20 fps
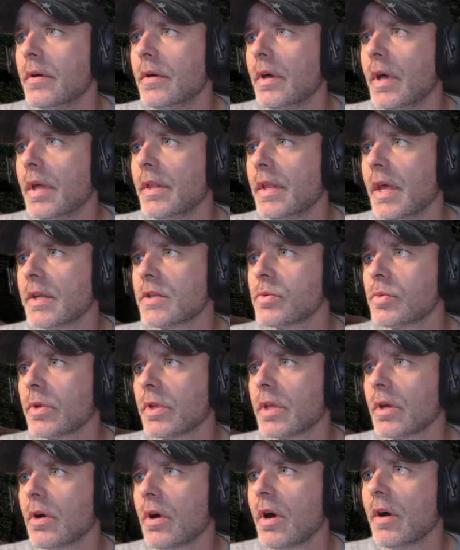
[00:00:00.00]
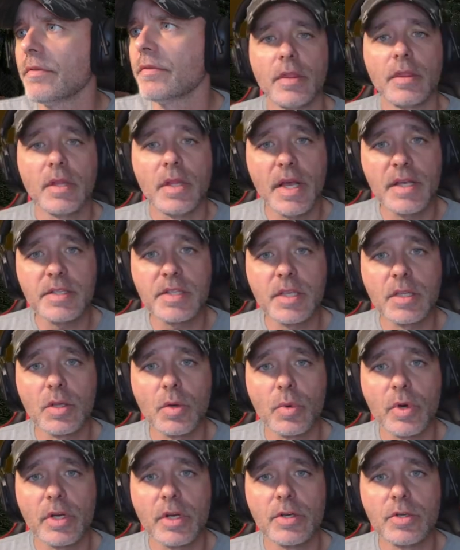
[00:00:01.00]
And that's with it off. The last thing that
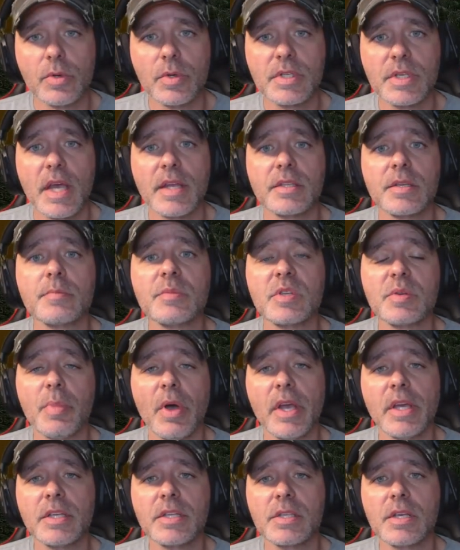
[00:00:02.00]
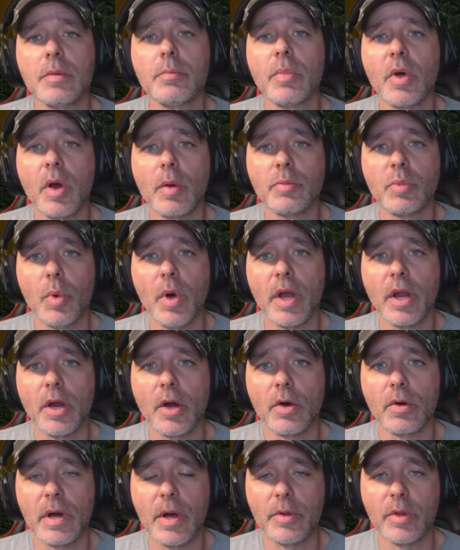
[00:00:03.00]
we're going to do is add some spikes and barbed
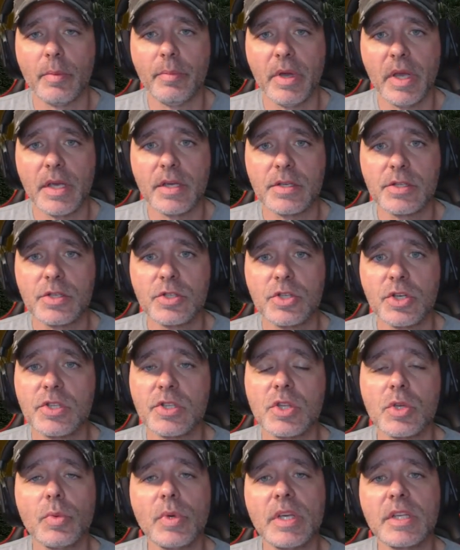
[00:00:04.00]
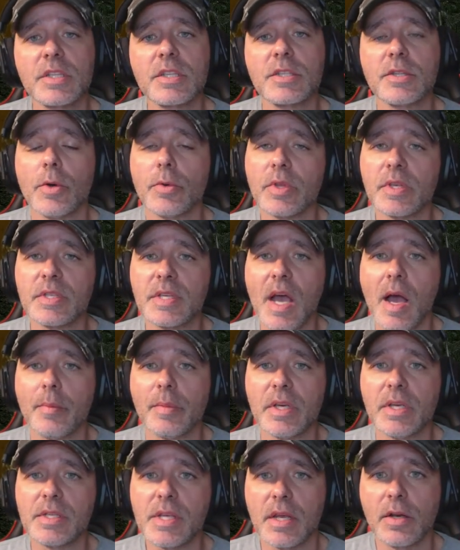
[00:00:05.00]
wire around the base, just so that we can slow the
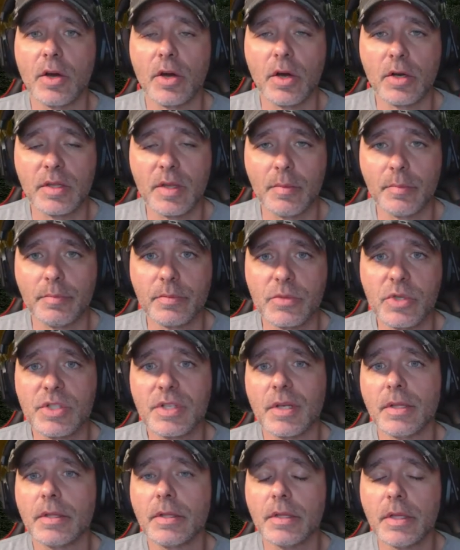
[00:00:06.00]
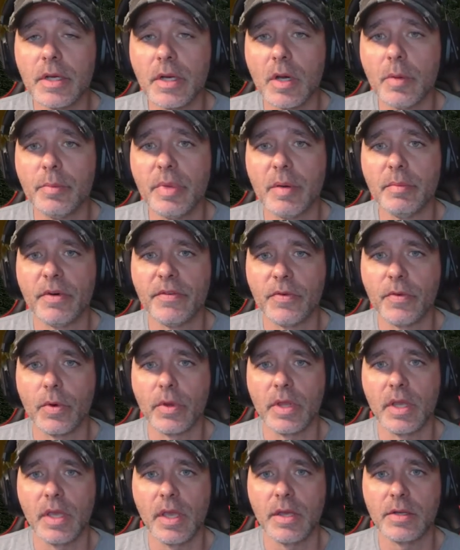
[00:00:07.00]
zombies and hurt them just a little bit before
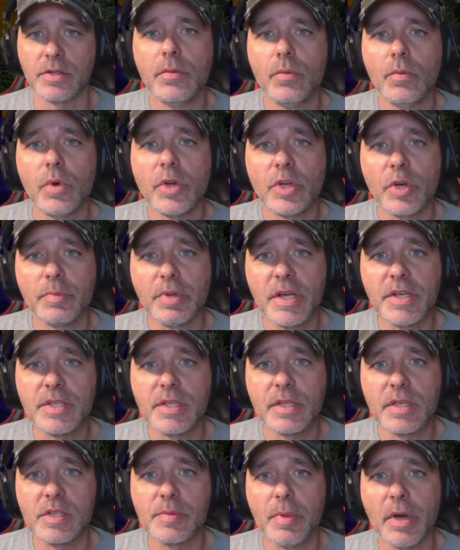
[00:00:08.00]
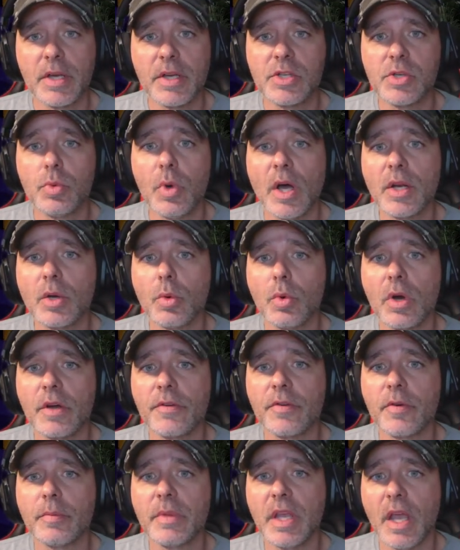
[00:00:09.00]
they get. When you're placing the spikes, you want to work
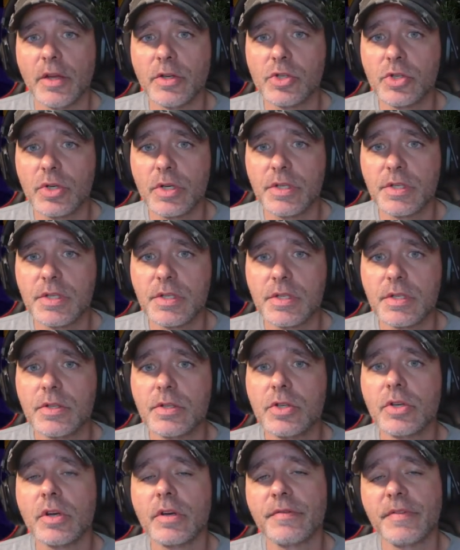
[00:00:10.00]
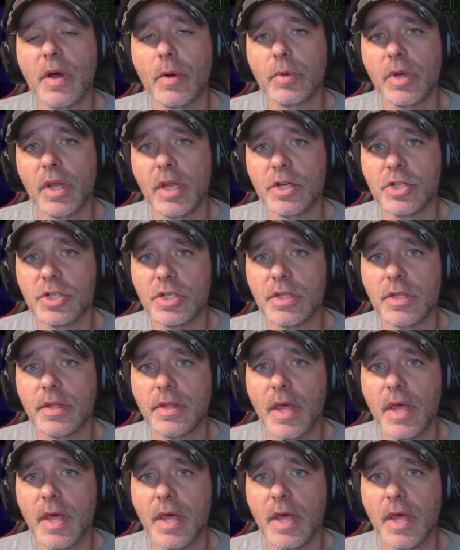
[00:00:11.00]
from the entrance to your foundation.